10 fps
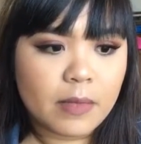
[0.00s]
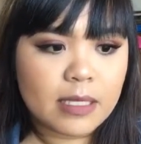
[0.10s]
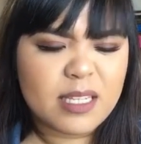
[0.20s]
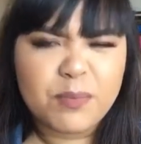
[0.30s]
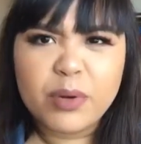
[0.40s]

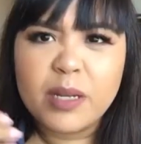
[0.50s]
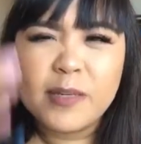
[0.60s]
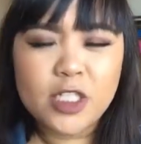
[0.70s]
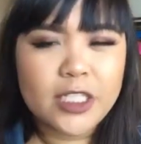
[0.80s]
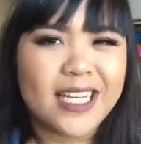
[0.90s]
It pretty
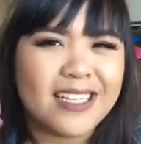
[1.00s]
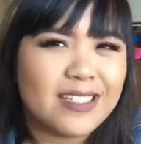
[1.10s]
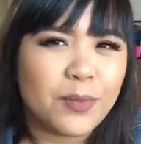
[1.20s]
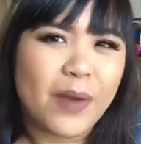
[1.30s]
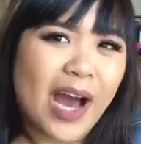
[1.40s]
much
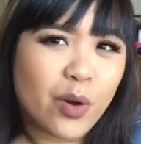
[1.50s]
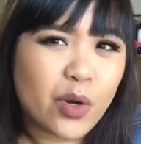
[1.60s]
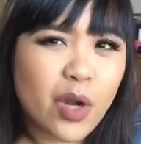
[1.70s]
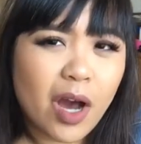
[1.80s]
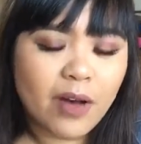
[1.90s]
takes the
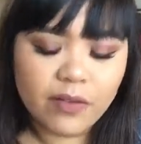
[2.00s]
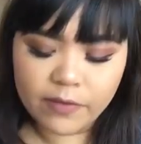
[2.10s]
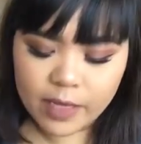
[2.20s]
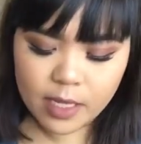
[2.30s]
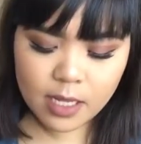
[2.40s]
powder off
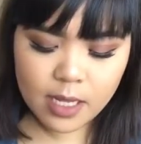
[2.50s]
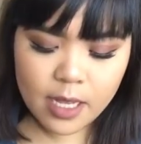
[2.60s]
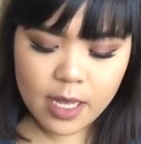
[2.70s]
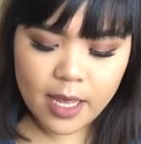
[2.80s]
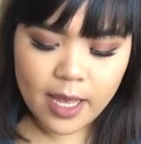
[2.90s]
of it
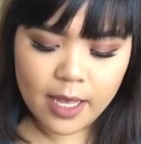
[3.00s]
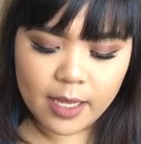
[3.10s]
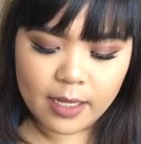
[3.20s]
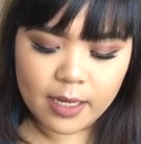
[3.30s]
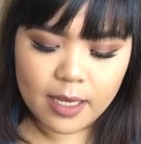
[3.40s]

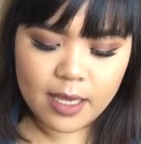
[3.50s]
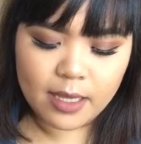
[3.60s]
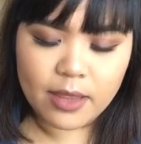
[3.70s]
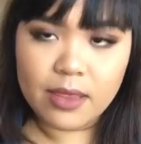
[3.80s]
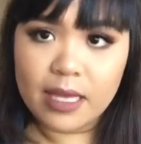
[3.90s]
and
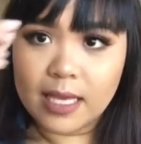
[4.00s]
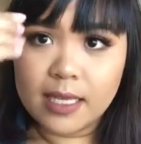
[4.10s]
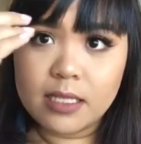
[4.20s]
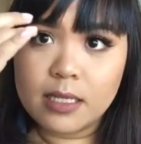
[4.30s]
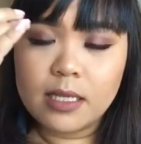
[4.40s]
it
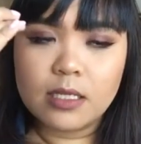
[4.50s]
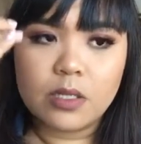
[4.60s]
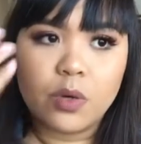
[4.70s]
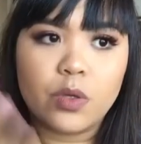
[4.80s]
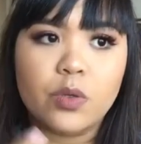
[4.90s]
thickens it
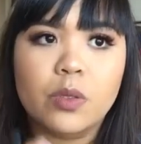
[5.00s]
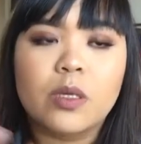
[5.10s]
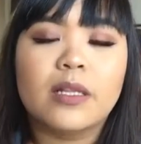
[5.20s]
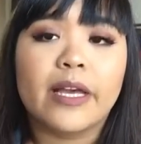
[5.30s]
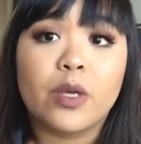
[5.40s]
so you
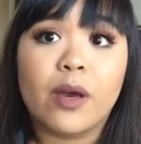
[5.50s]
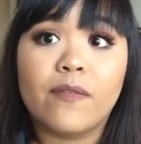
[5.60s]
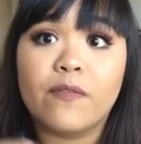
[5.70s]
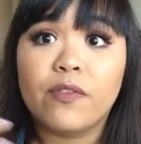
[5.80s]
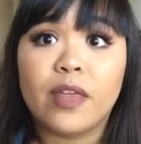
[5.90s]
look like you
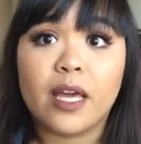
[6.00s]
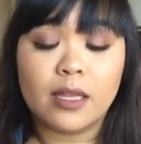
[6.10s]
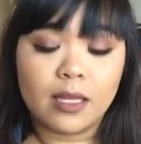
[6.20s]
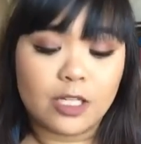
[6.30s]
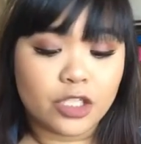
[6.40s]
have thick,
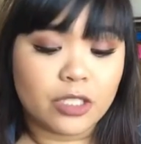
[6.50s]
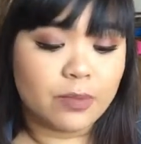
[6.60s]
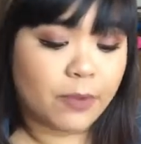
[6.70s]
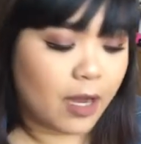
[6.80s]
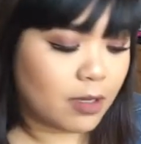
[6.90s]
luscious
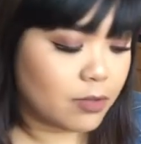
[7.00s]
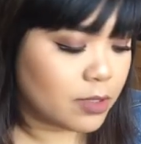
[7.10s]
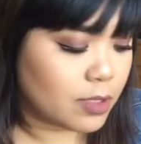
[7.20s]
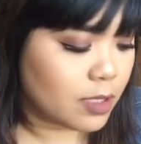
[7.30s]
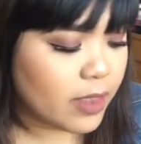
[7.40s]

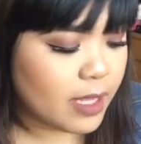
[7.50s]
brows.